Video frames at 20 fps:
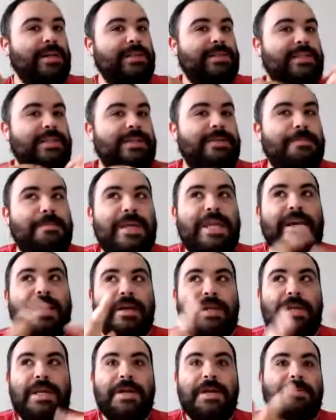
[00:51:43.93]
but it's gonna
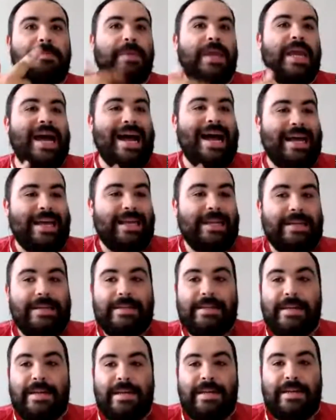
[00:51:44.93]
be a year
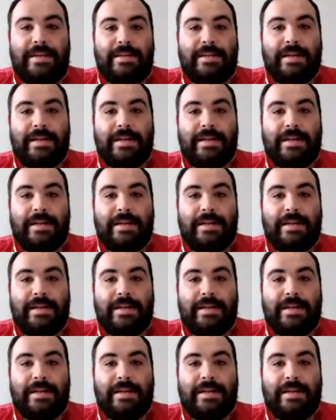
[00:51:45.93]
behind.